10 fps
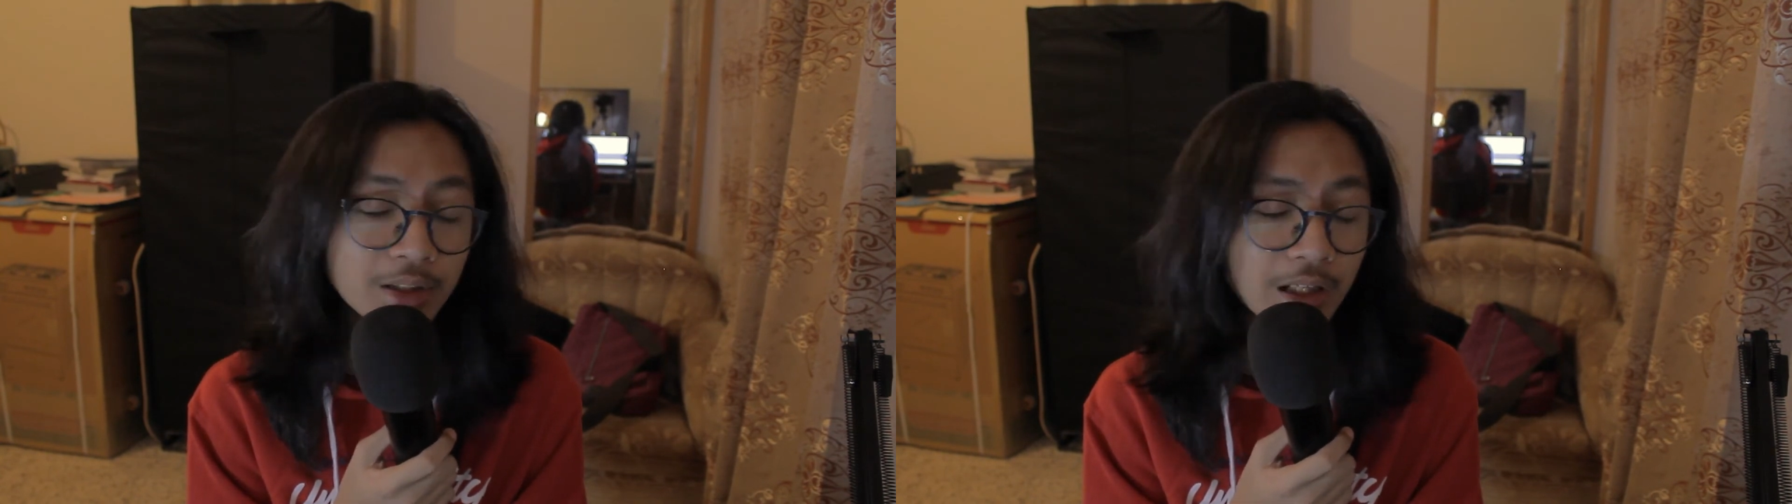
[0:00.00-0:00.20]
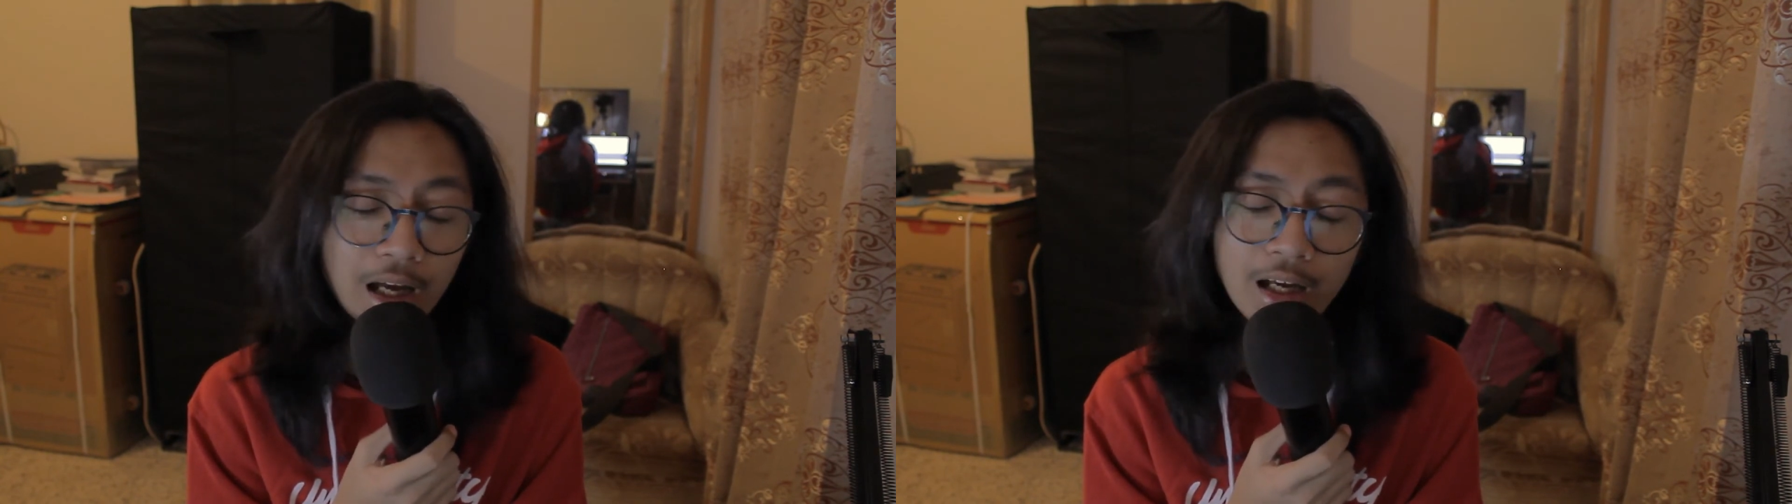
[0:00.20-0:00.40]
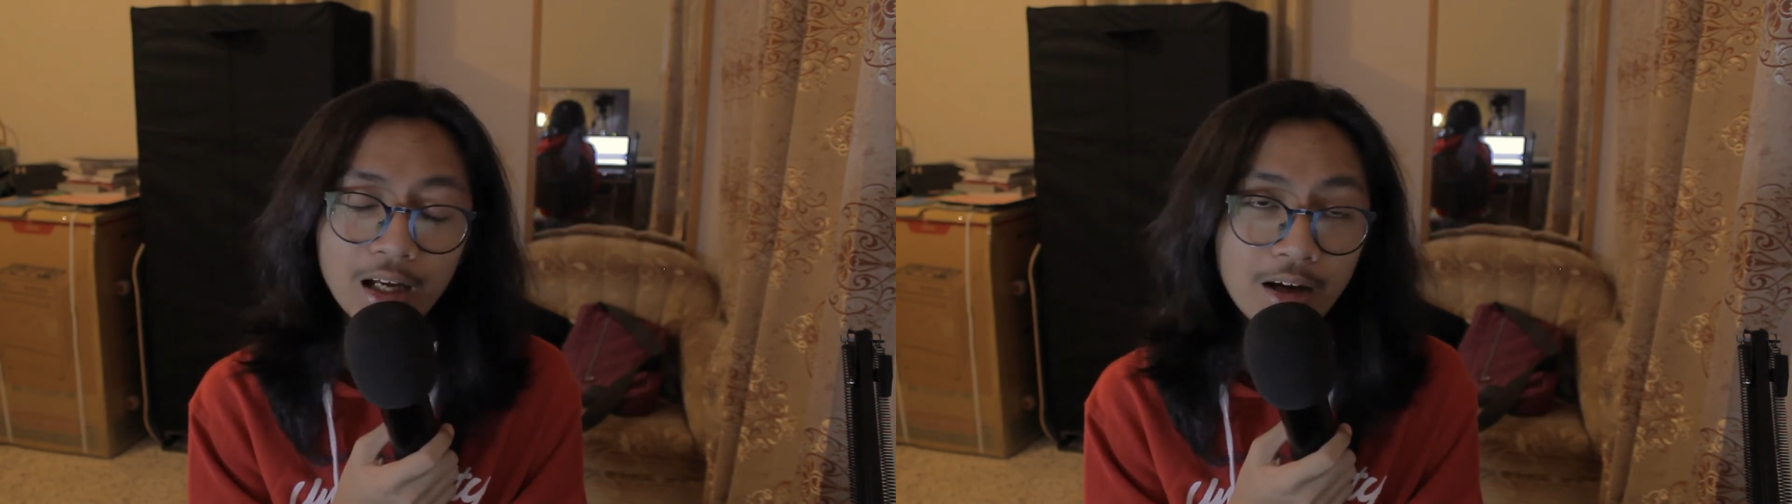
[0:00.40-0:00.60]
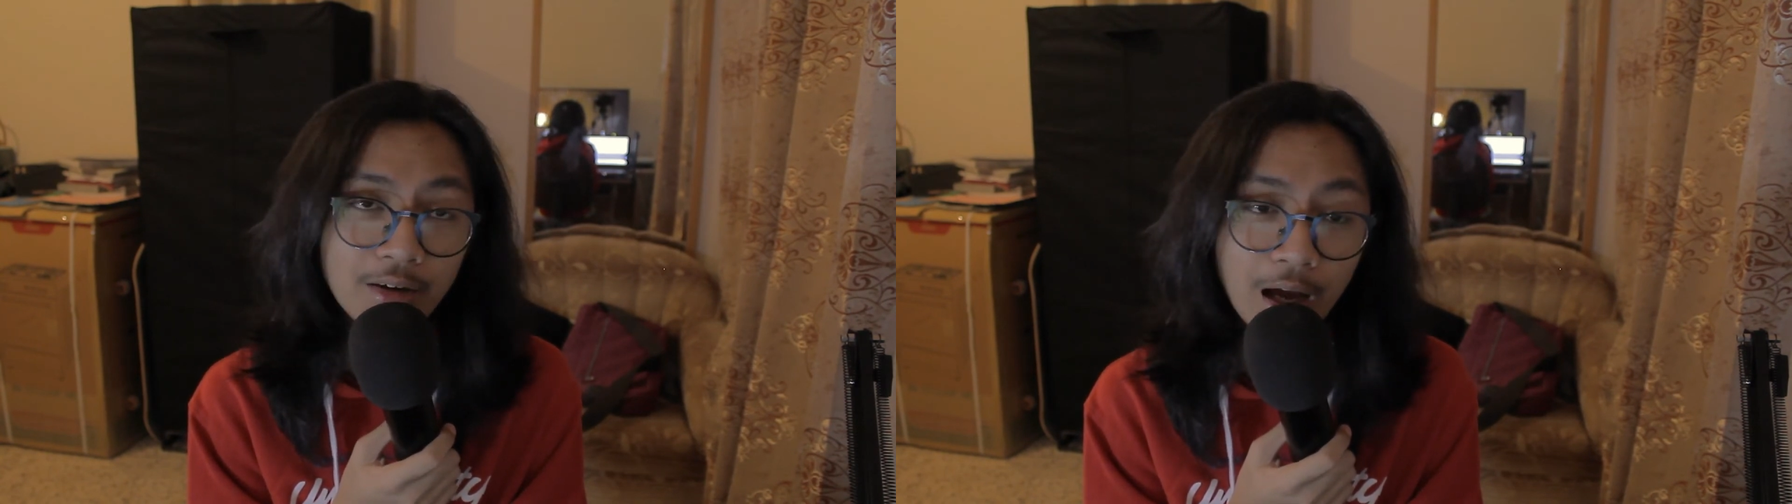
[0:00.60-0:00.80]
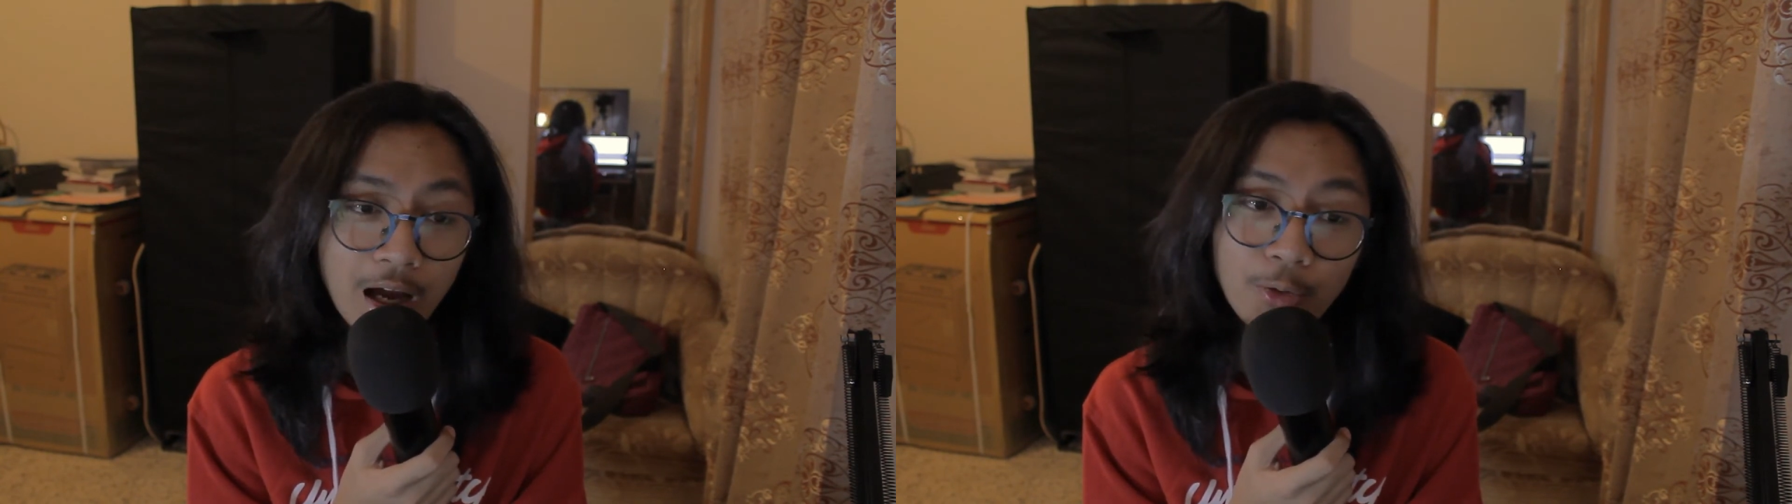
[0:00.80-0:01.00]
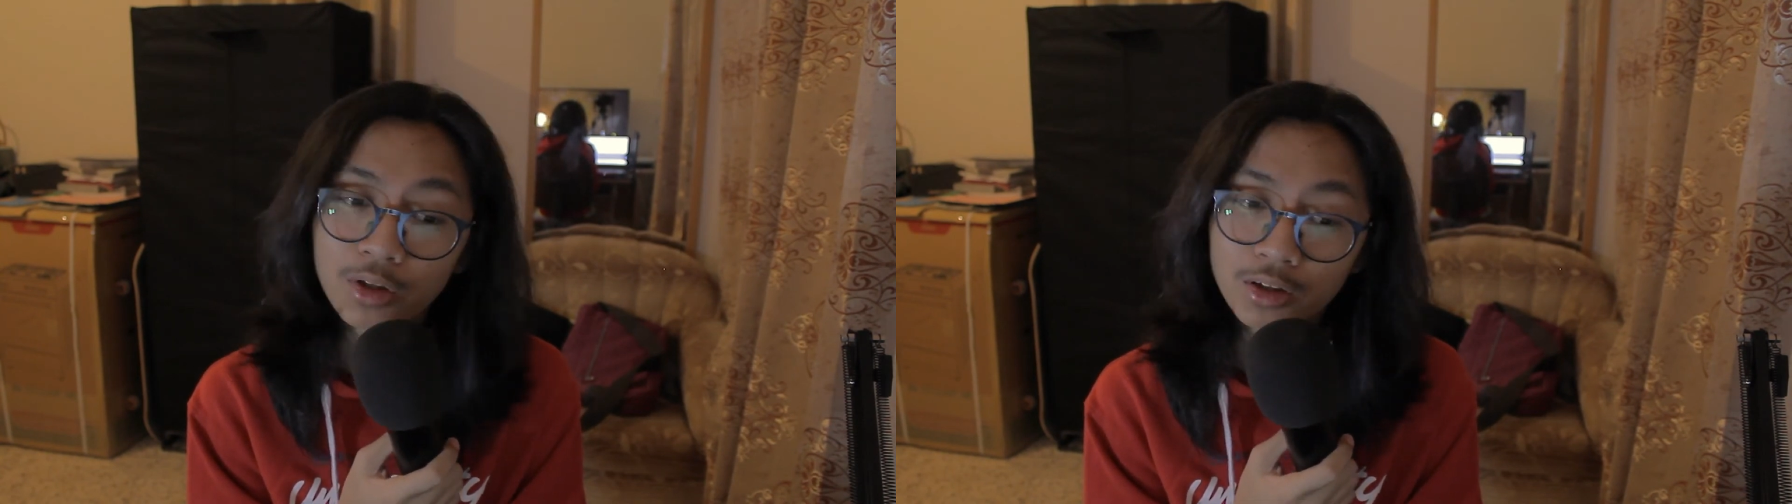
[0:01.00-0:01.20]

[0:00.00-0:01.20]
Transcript: but I will